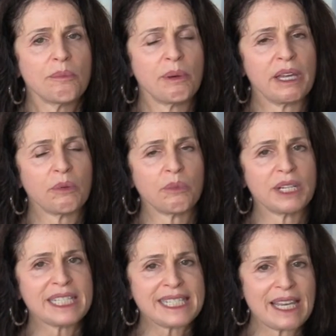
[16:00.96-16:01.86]
But what
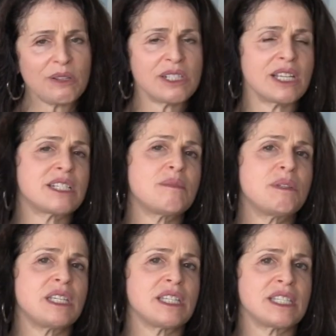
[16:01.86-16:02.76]
it sounds like to
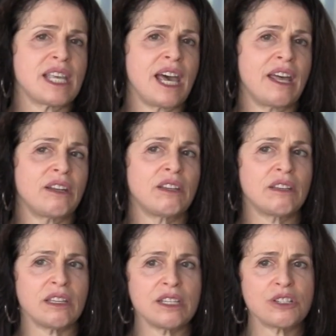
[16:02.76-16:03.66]
me is that
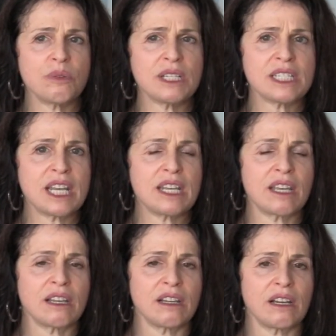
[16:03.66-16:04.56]
Intuit is
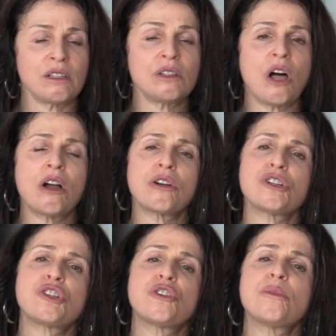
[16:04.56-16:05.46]
taking a longer
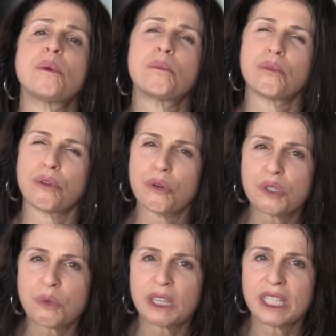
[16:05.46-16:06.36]
term
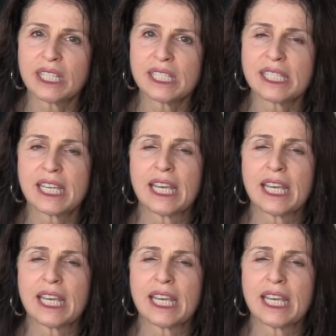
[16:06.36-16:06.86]
approach with this